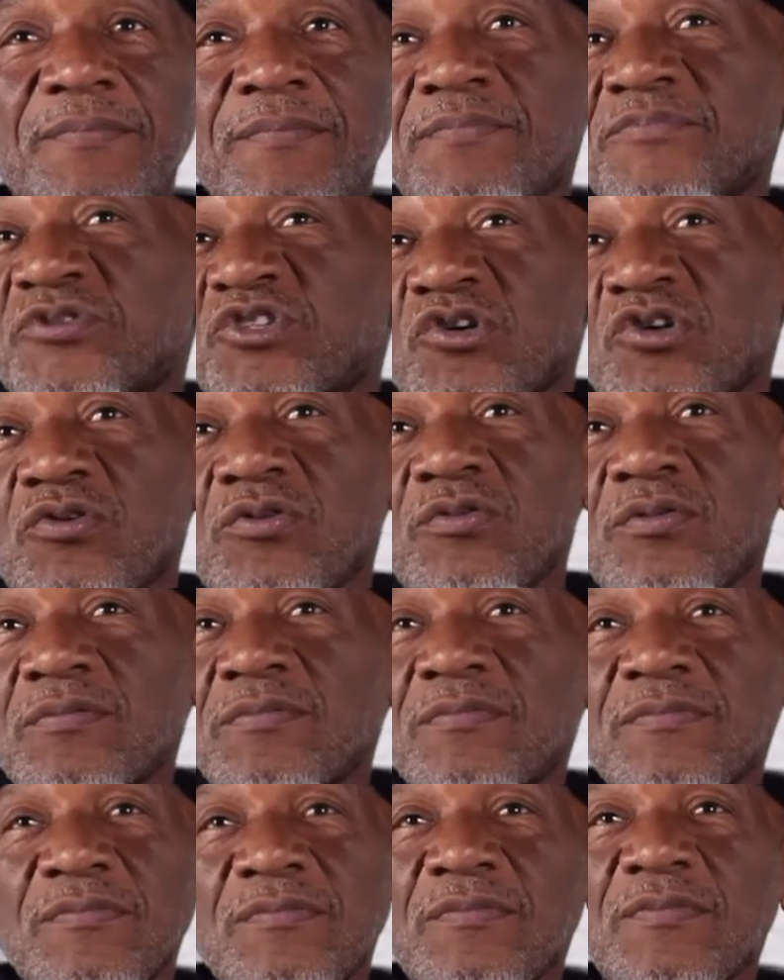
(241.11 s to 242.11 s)
So,
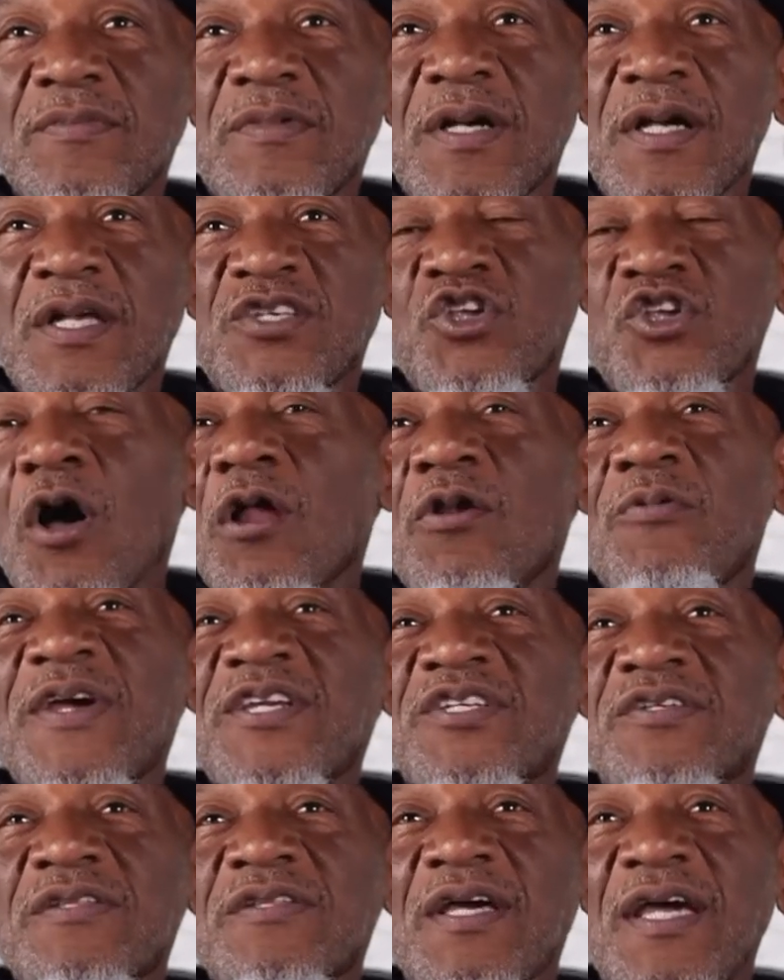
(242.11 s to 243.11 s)
it's all the way
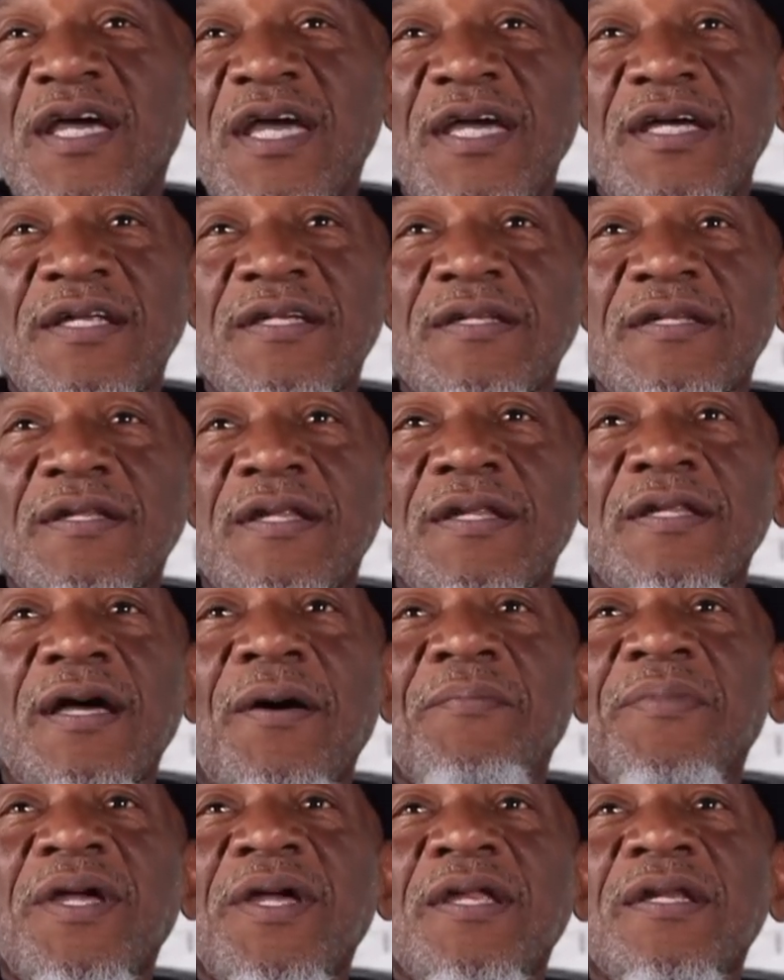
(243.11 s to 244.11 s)
to the end. I
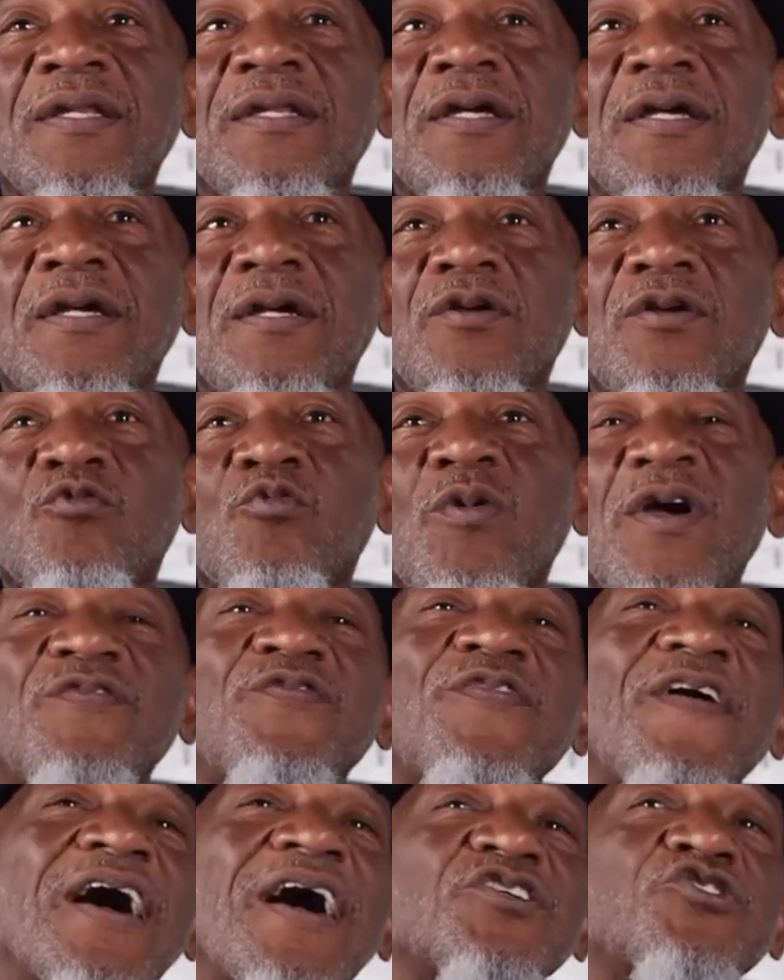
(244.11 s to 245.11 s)
mean, Red
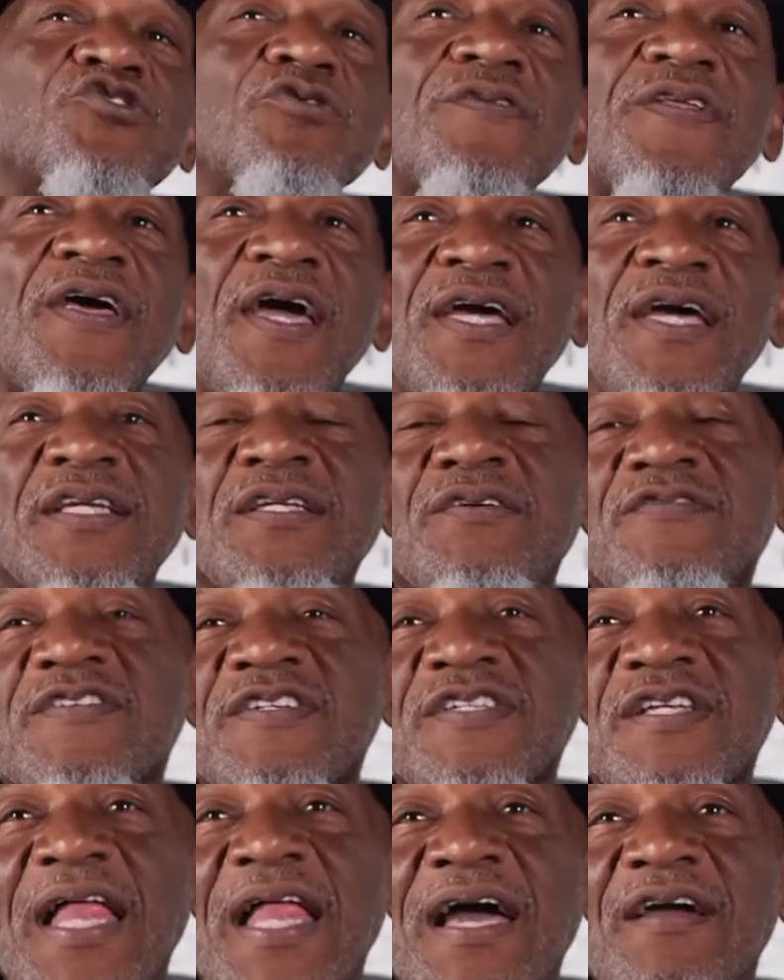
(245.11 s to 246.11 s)
Fox till the end of
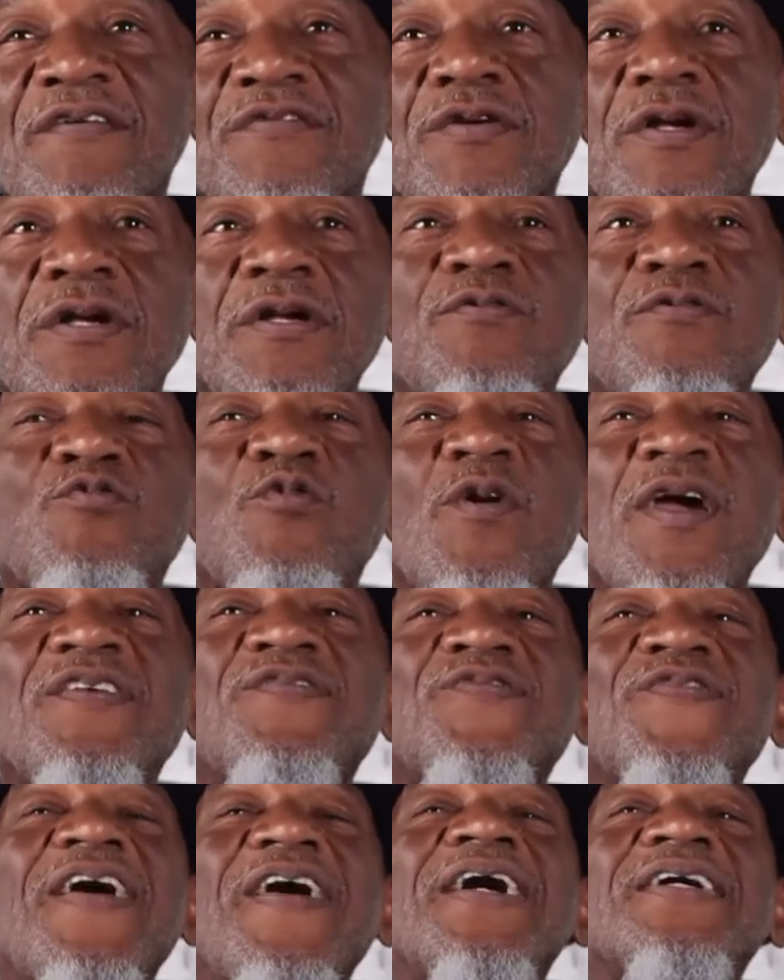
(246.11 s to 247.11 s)
his life. Red
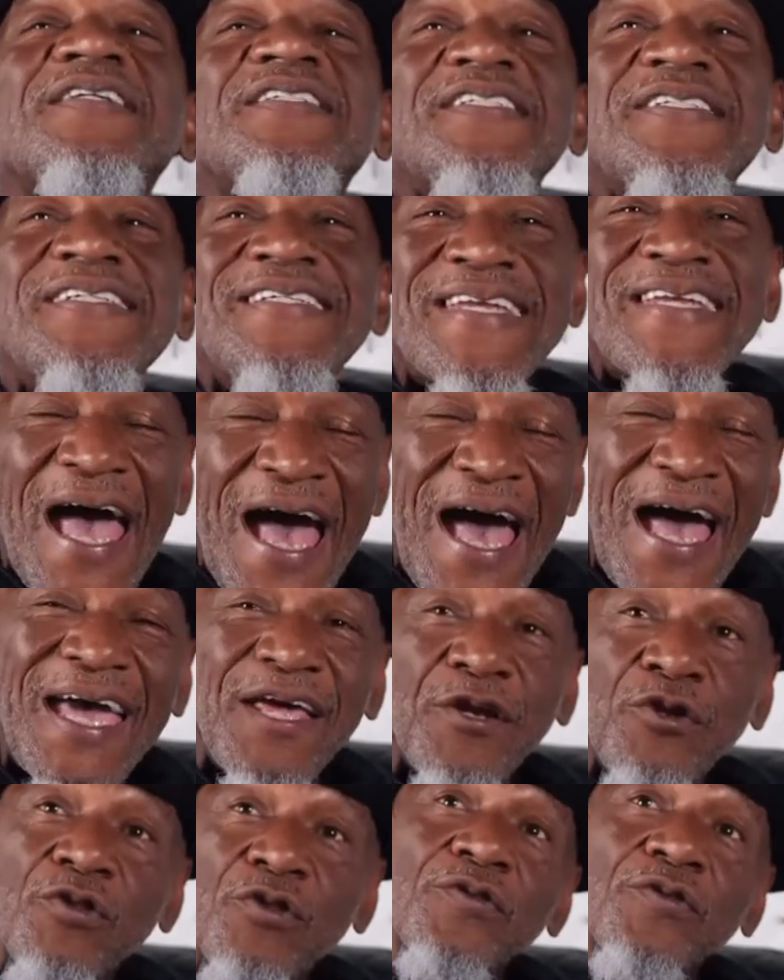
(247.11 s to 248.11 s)
Fox
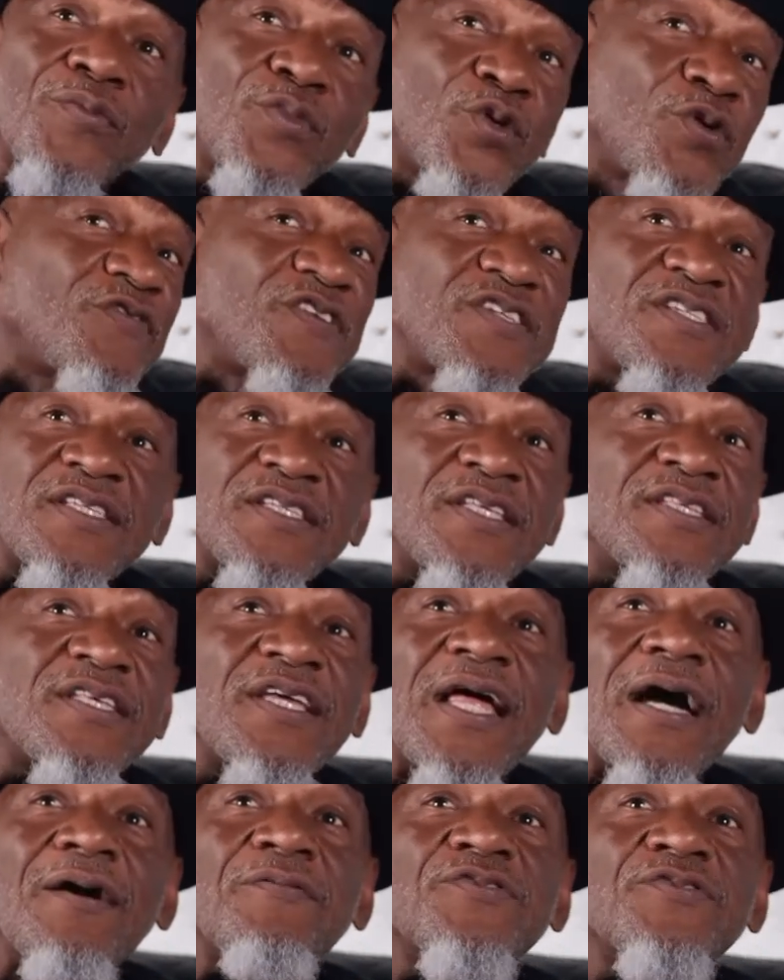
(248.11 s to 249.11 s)
died on the movie set that
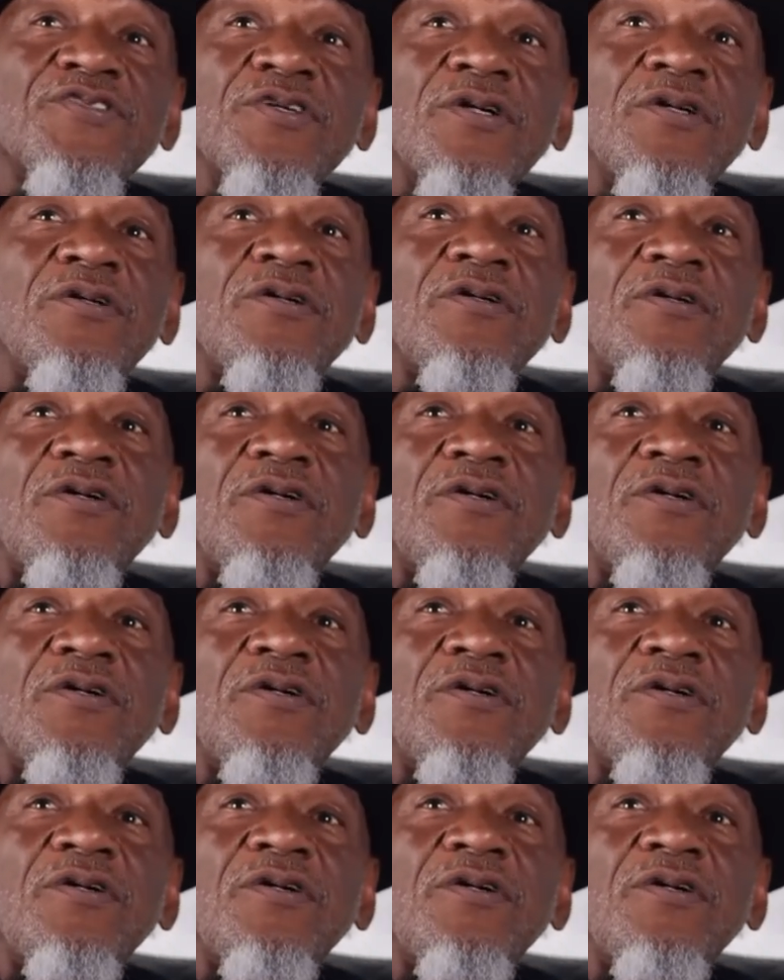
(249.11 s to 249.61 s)
I was on.